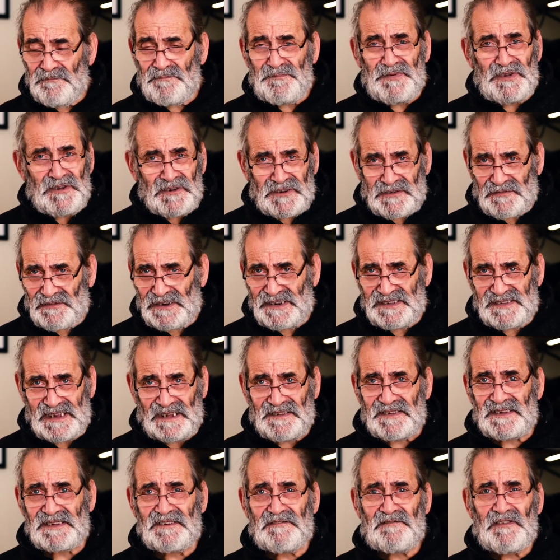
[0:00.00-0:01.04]
Beautifully
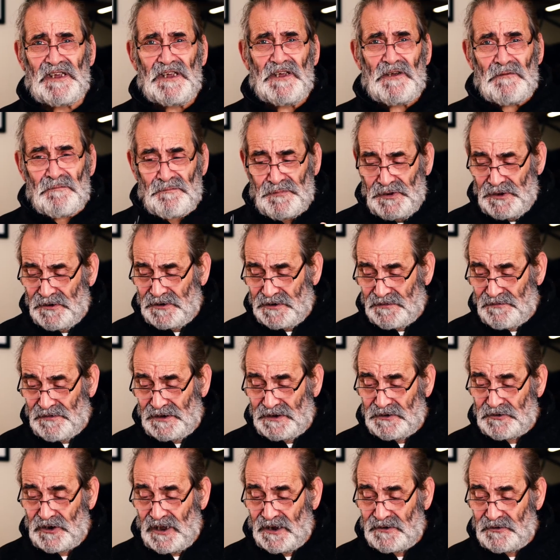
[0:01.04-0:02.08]
sensitive,
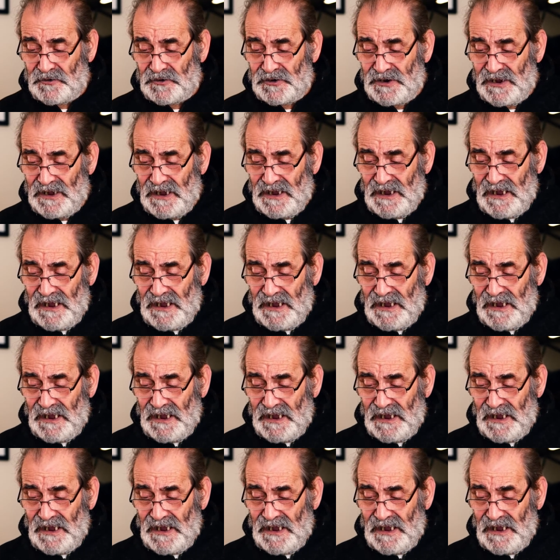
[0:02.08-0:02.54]
beautifully judged.